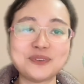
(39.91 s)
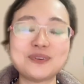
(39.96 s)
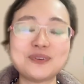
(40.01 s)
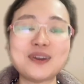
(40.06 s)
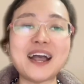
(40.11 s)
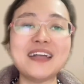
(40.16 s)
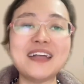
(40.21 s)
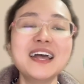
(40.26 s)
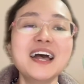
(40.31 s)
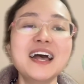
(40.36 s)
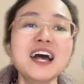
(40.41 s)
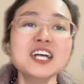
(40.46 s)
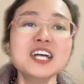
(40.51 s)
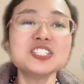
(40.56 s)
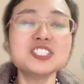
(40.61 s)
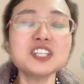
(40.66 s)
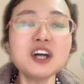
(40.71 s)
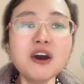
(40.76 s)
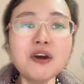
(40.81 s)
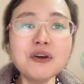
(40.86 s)
right?
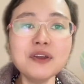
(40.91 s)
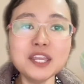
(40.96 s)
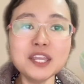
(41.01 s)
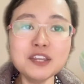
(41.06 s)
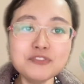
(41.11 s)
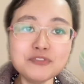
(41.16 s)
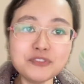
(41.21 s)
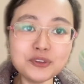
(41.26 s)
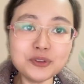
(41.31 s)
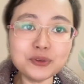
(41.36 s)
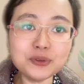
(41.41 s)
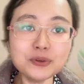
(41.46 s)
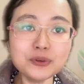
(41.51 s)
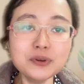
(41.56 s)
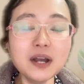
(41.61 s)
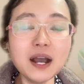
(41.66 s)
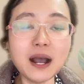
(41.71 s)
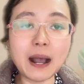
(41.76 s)
So if you